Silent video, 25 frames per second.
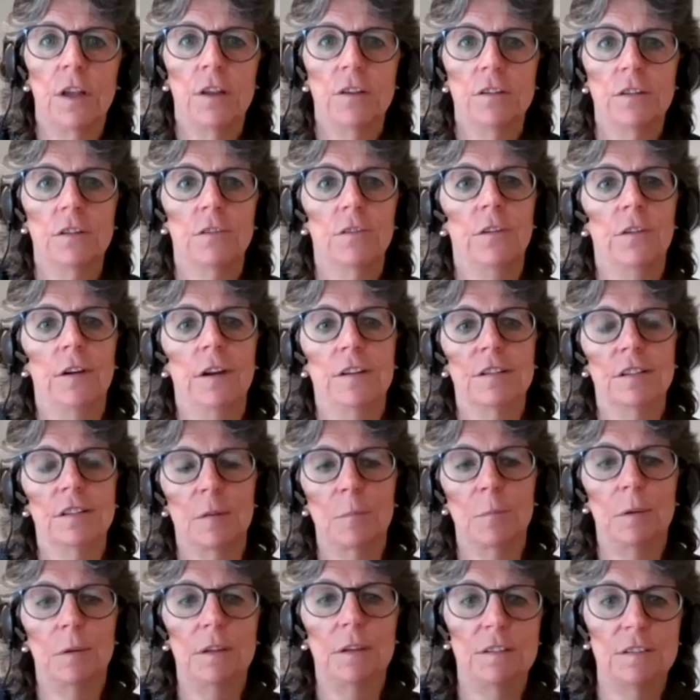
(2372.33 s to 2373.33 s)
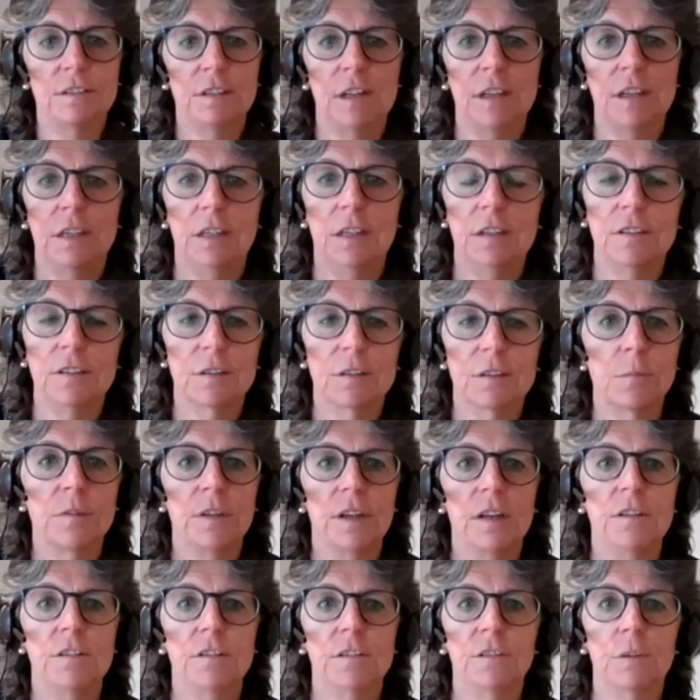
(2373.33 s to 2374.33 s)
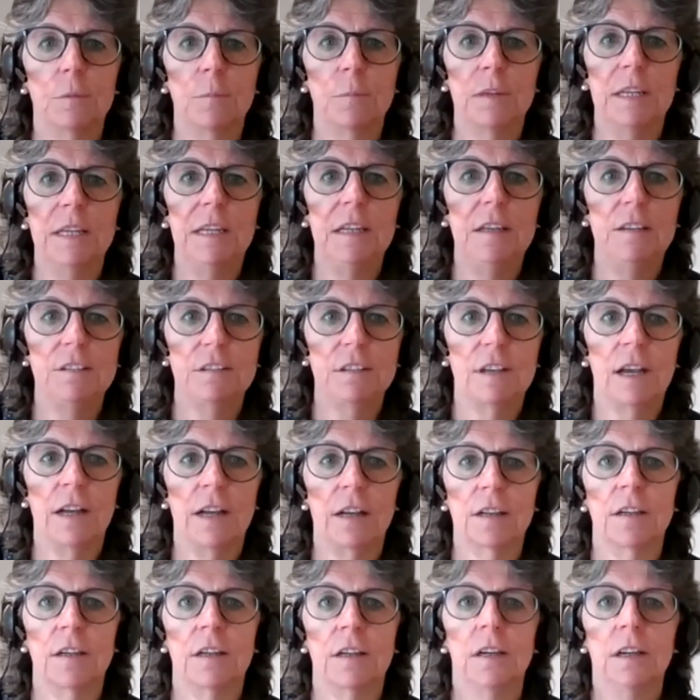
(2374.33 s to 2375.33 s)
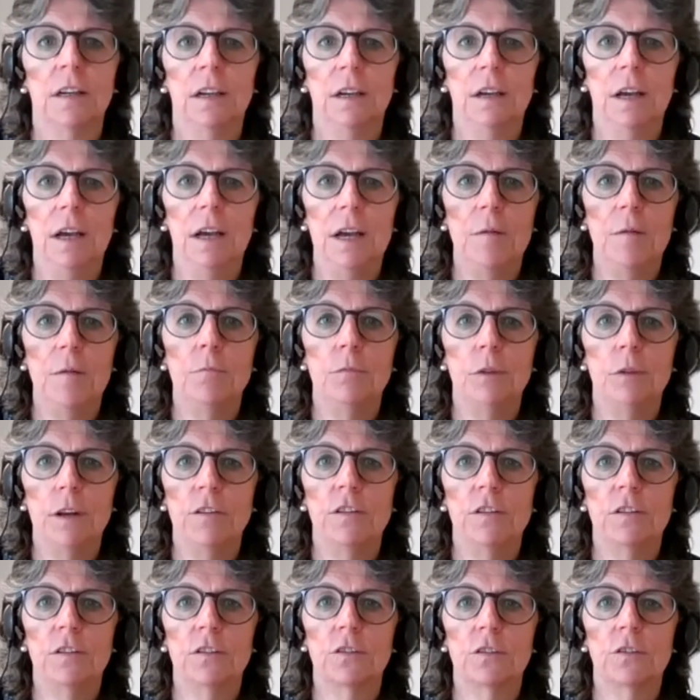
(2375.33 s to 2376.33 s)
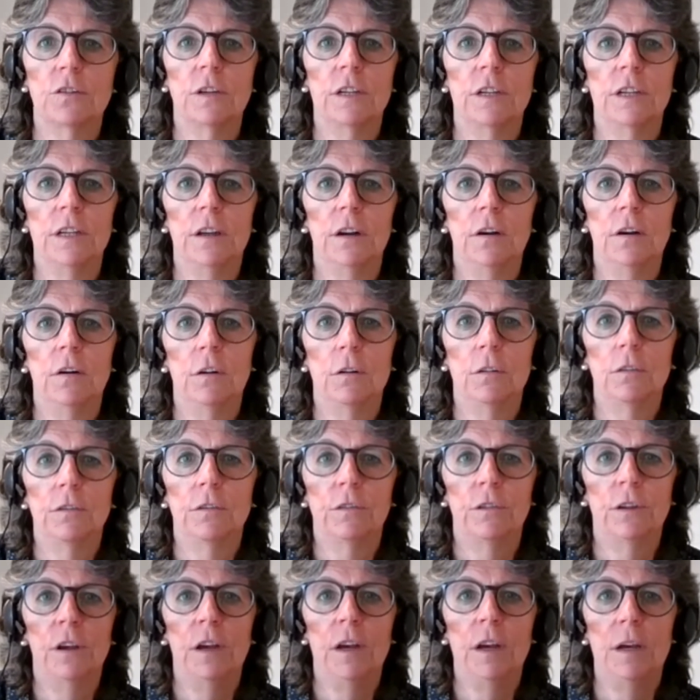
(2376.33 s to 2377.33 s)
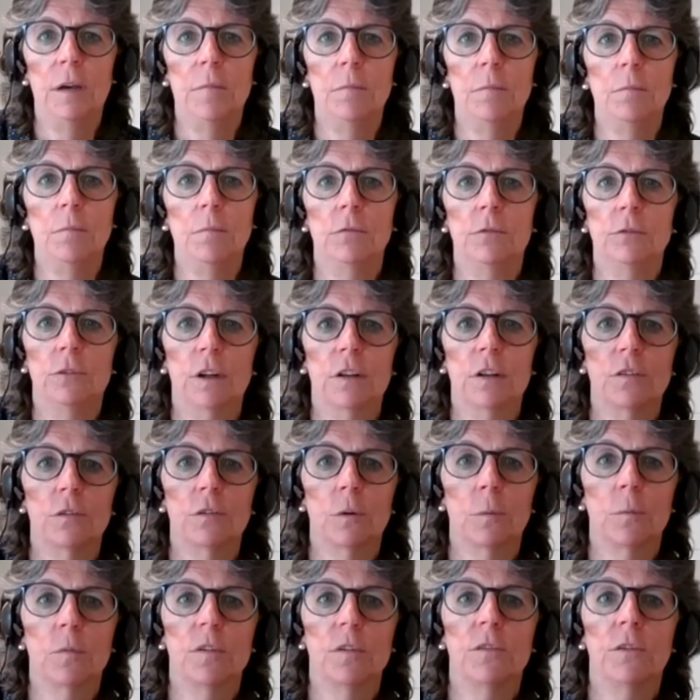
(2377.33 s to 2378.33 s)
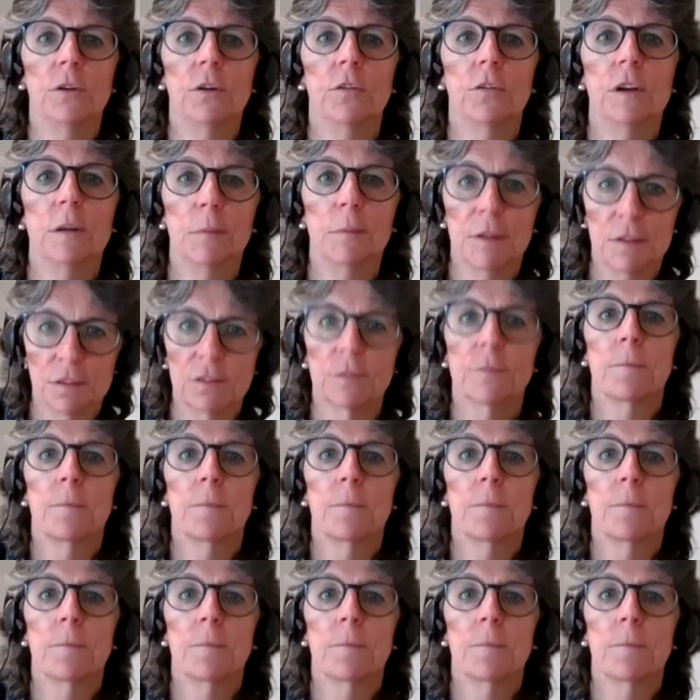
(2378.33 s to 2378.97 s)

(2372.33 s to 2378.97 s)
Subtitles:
So for example, it's taking some data from the ESAC registry of transformative agreements.